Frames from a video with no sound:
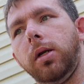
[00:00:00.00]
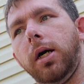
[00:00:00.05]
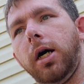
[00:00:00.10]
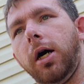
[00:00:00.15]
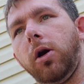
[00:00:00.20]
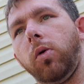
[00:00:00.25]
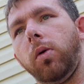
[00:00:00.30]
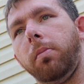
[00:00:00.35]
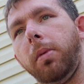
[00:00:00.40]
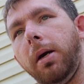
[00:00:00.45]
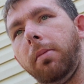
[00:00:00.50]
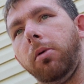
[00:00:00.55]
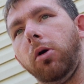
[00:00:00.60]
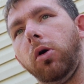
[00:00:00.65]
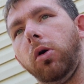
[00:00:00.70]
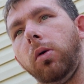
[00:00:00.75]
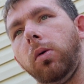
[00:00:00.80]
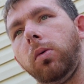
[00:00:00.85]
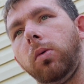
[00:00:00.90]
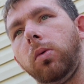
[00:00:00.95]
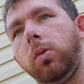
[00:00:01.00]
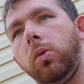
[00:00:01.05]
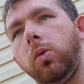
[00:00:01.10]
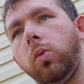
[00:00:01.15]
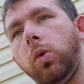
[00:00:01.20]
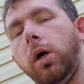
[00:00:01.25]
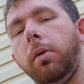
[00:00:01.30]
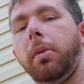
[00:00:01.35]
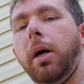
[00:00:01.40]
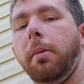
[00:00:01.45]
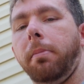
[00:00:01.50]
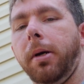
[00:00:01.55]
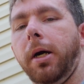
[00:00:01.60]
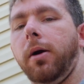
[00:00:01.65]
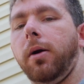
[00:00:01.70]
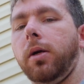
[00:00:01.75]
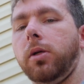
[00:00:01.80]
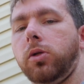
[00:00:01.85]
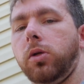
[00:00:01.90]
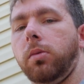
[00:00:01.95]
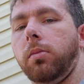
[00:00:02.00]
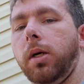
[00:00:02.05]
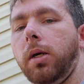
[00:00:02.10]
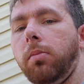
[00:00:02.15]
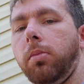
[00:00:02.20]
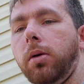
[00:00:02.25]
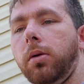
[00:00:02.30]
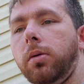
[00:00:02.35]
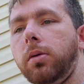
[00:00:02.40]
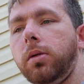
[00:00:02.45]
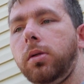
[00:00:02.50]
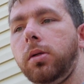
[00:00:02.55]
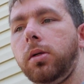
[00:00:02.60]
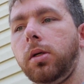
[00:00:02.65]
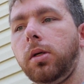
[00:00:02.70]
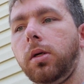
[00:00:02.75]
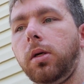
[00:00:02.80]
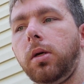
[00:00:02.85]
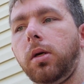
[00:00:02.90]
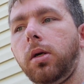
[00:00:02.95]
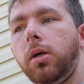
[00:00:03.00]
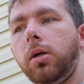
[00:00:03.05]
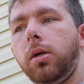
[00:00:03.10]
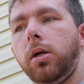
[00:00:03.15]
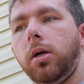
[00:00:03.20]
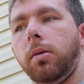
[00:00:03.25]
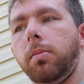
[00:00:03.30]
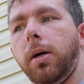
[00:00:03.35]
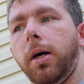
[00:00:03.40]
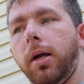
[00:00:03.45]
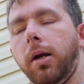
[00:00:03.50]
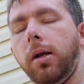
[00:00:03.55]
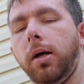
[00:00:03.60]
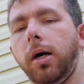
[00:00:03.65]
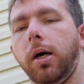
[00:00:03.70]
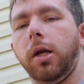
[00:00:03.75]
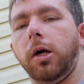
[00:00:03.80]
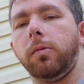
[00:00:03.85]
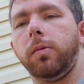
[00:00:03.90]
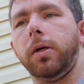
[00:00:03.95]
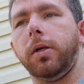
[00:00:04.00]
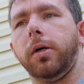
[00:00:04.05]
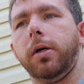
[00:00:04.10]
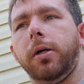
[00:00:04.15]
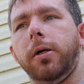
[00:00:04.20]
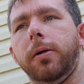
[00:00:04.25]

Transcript: I remember what my parents remember about a lot of it,